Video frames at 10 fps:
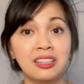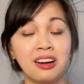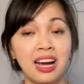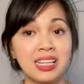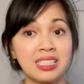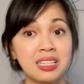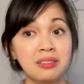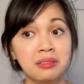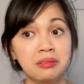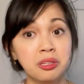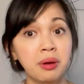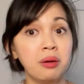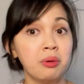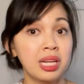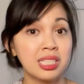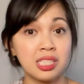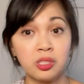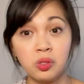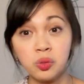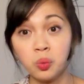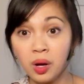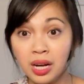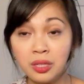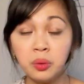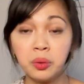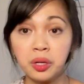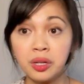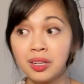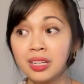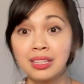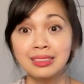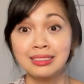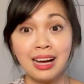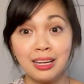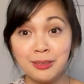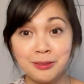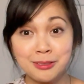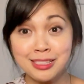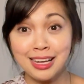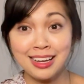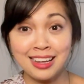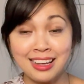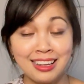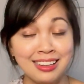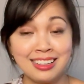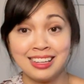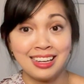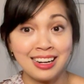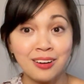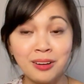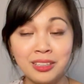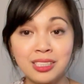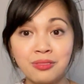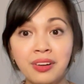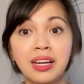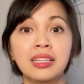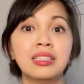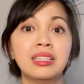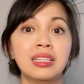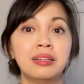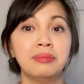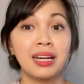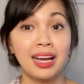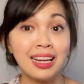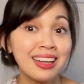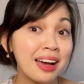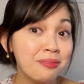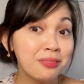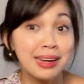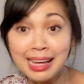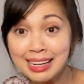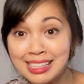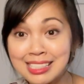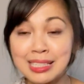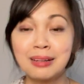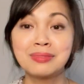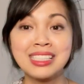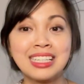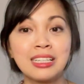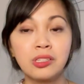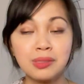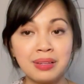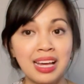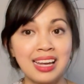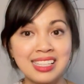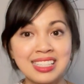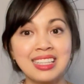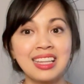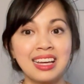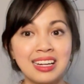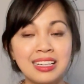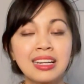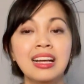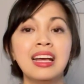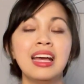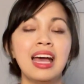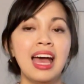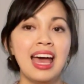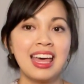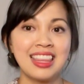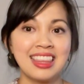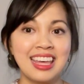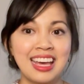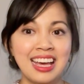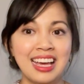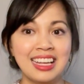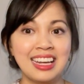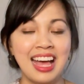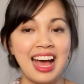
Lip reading: your ice cream, you might want to just use 1 or not use it at all. It's fine, but I love bananas, so I'm just gonna use bananas in there. And then